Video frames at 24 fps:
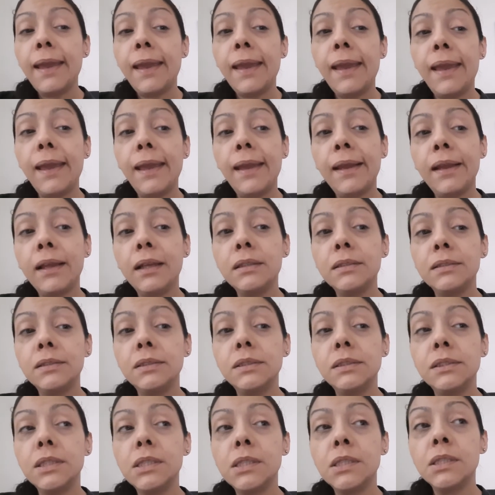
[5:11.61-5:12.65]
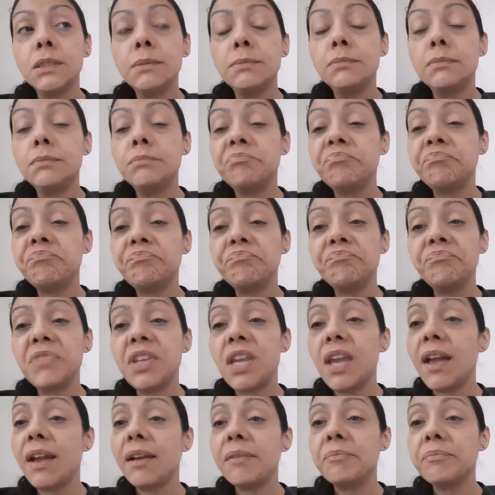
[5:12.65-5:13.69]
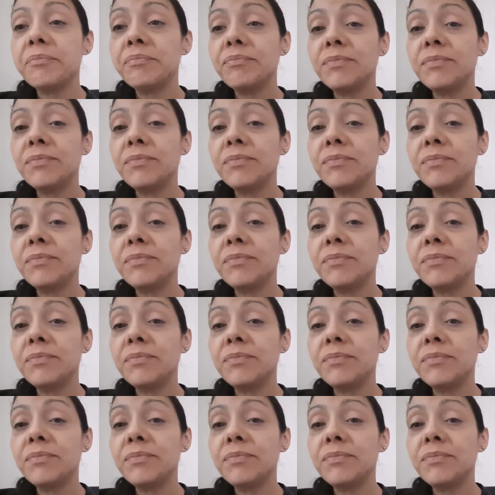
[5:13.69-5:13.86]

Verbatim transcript: And yeah,